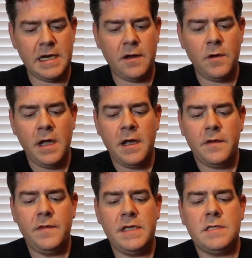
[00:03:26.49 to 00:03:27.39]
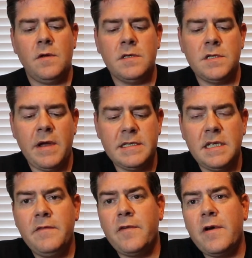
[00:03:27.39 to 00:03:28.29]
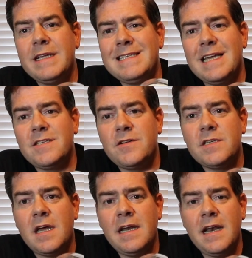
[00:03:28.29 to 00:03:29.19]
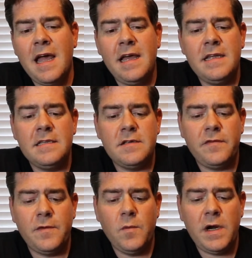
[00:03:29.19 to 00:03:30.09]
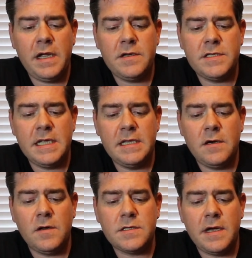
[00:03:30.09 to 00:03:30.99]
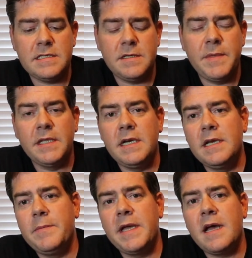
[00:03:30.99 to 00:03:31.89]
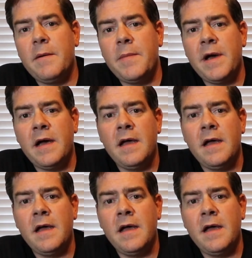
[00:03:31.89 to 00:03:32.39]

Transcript: Now, this also has infrared sensors on it, and from what I understand, it also has the ability to pick up